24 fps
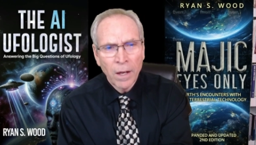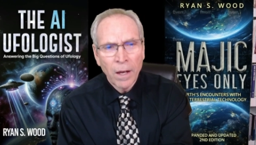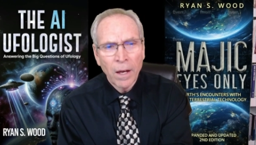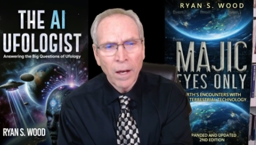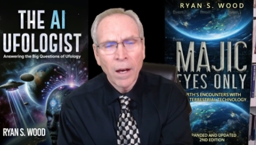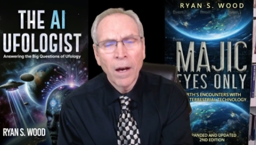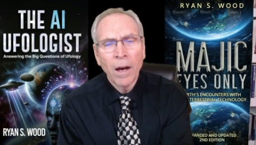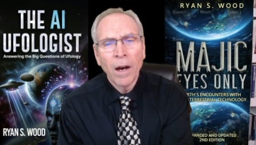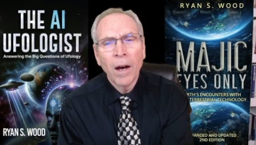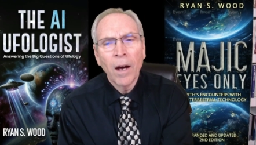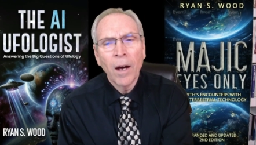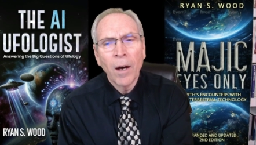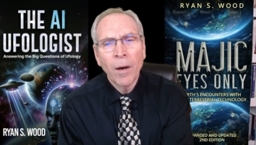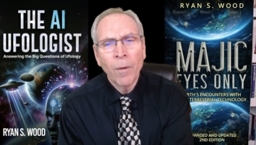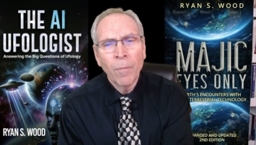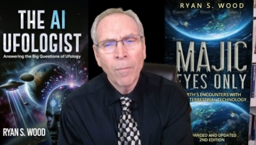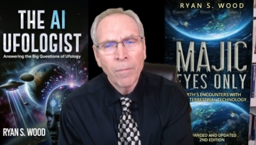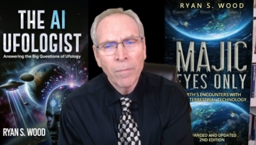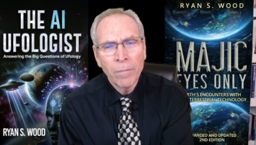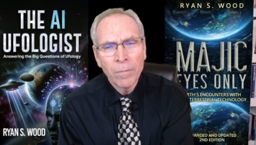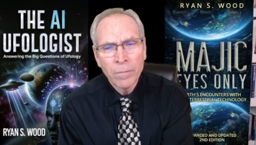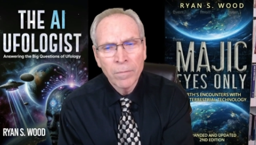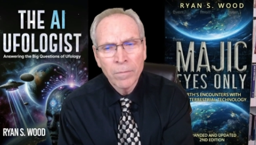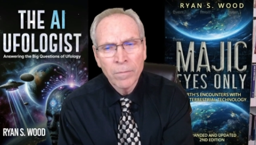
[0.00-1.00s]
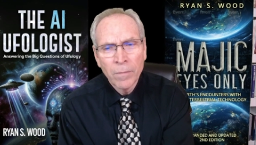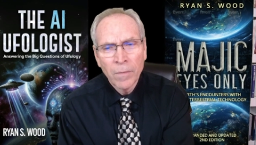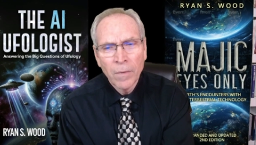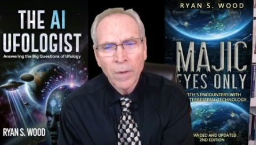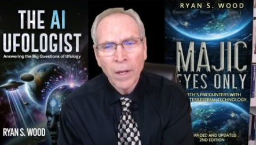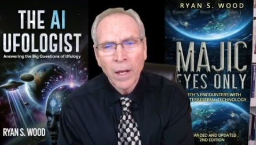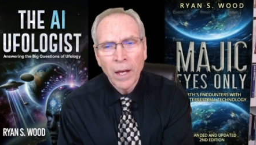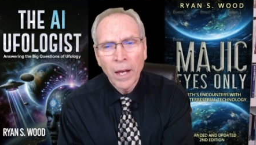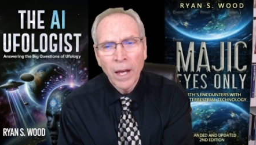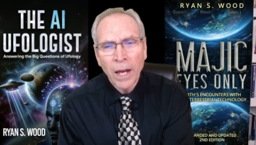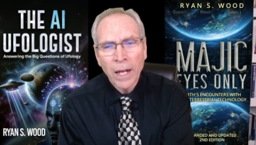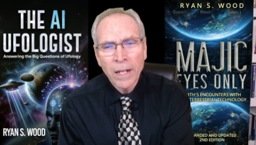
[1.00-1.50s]
Um,
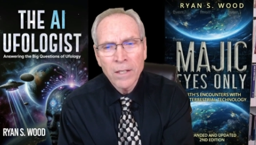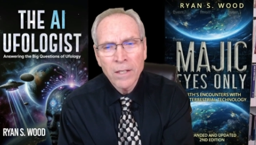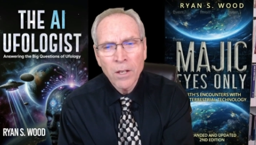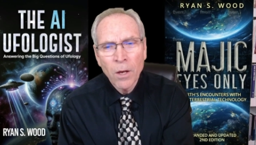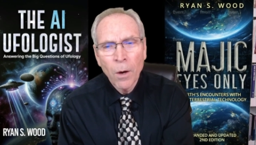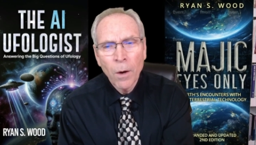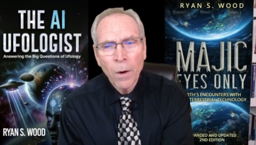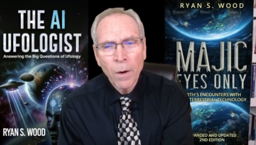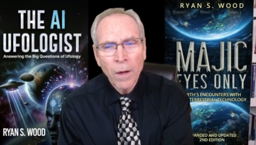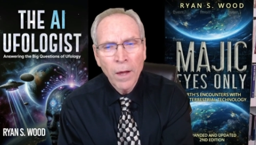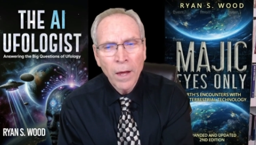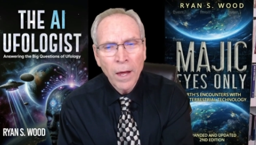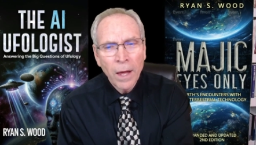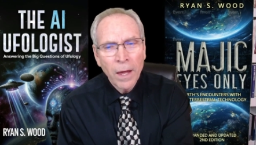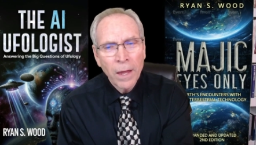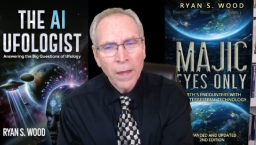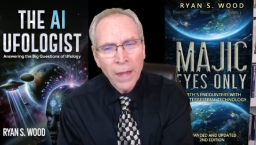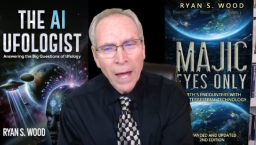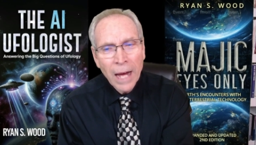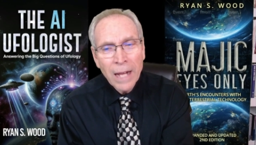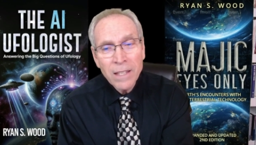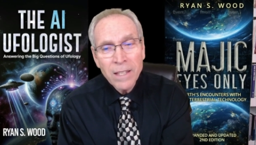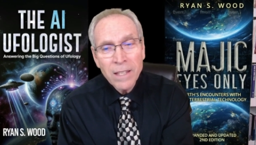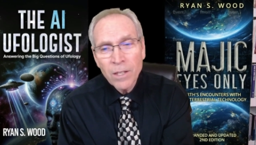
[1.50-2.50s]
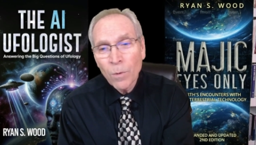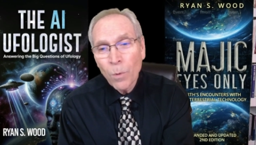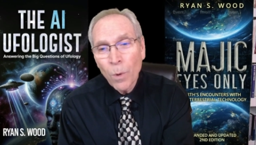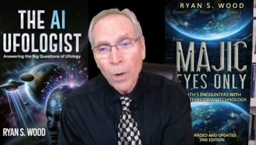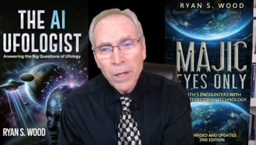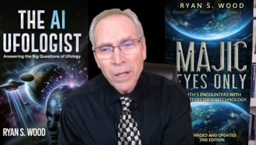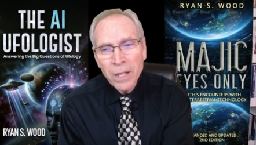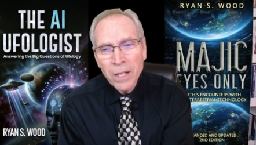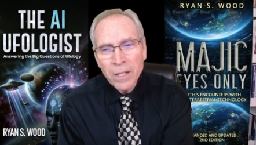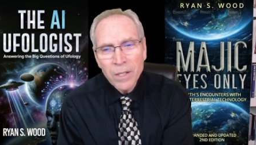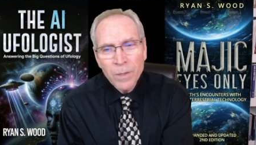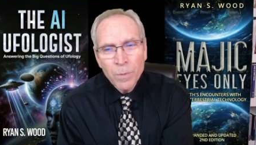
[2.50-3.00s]
and so that's the one
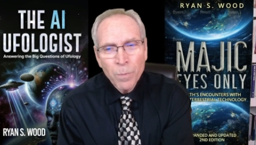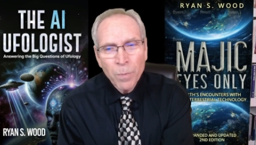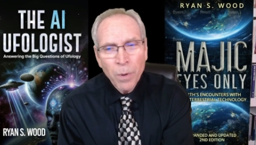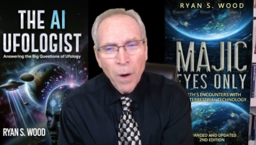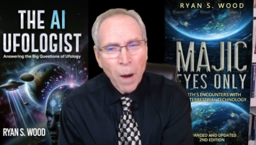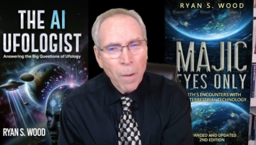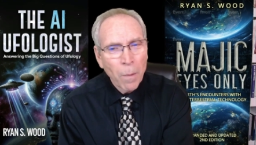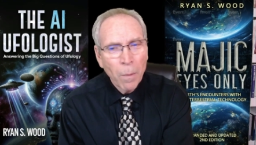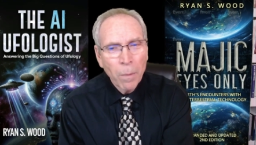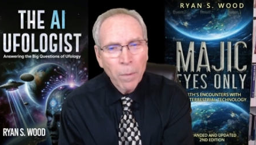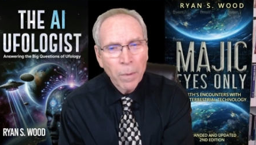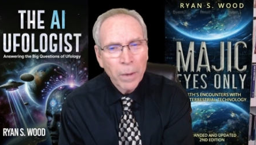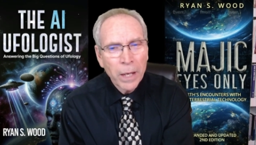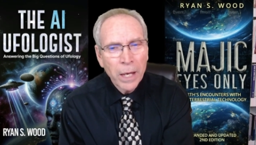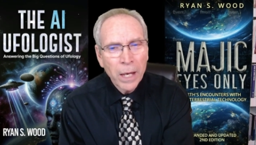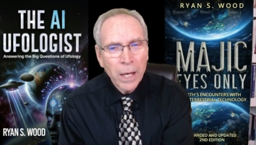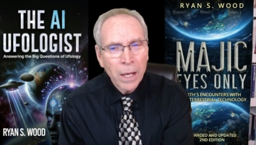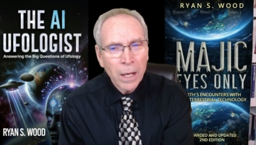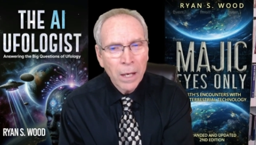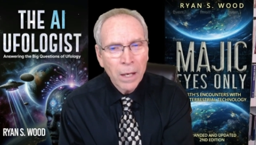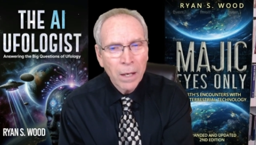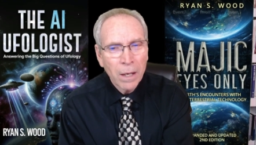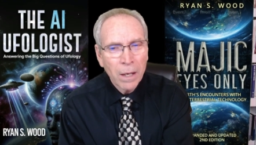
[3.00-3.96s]
that's probably